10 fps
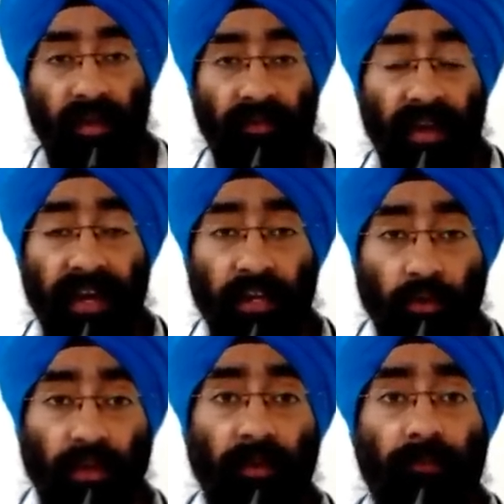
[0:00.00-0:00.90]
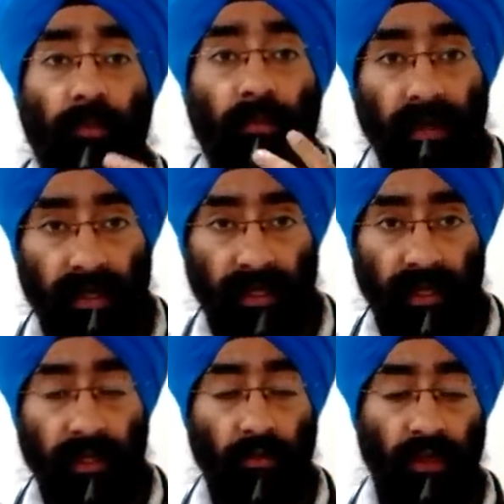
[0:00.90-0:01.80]
When during
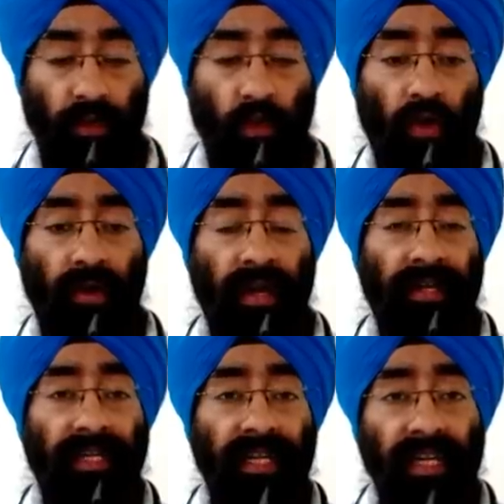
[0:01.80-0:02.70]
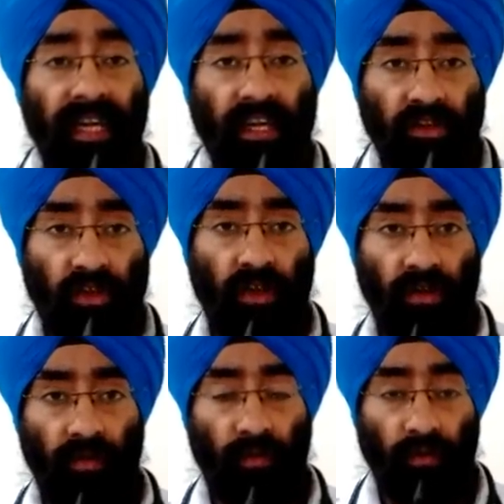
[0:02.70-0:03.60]
puberty, during your teenage,
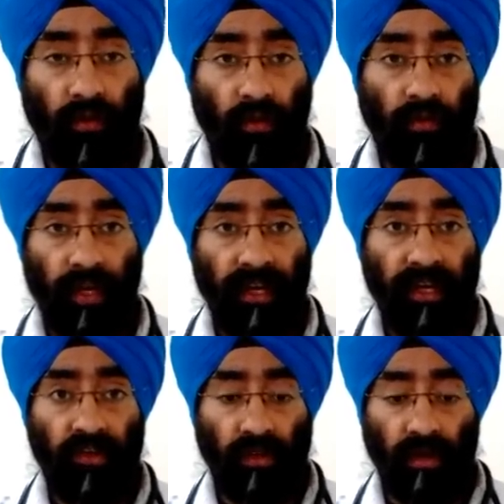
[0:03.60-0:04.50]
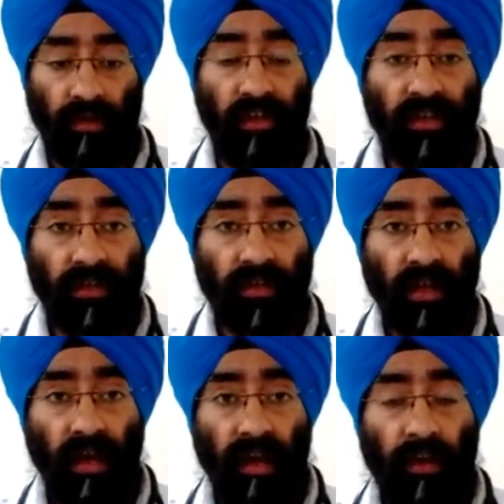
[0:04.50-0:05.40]
teenage uh, years,
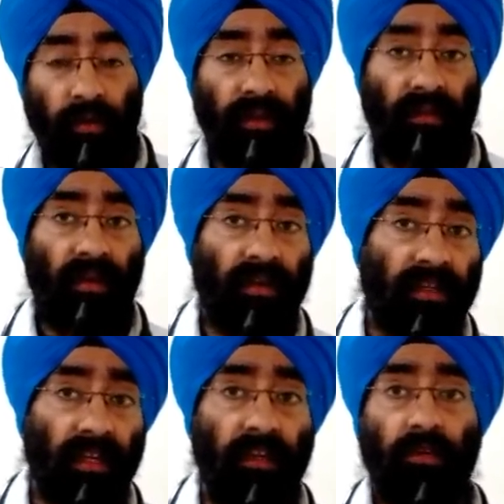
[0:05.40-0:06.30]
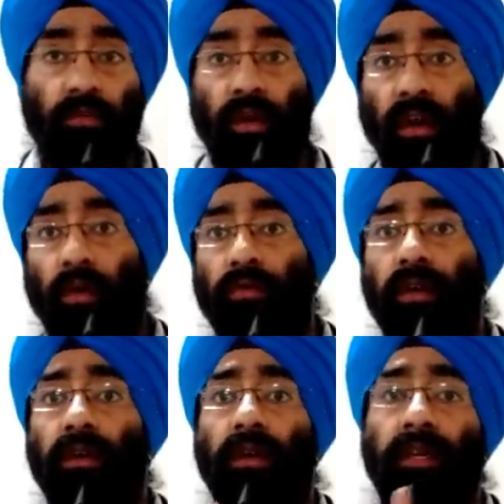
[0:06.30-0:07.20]
during 13 to around
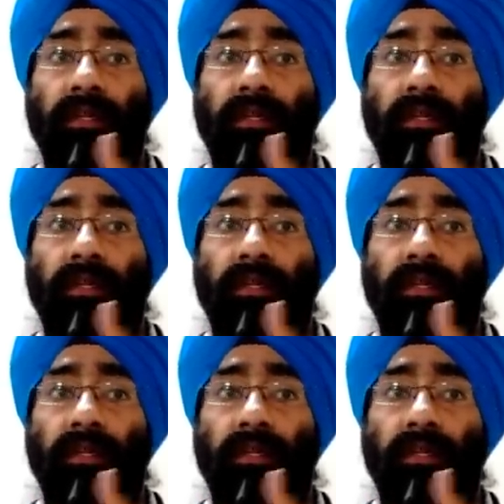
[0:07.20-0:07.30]
uh,